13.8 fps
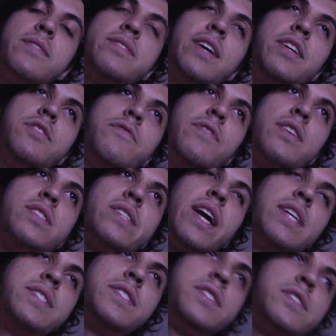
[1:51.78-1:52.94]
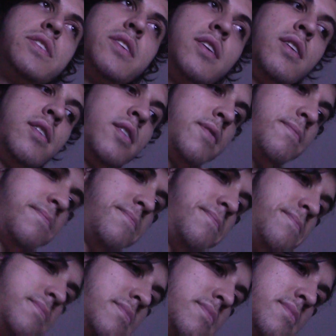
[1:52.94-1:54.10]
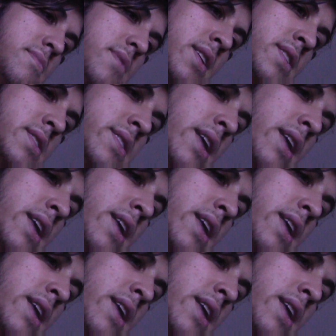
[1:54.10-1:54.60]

taste of it is nice. It's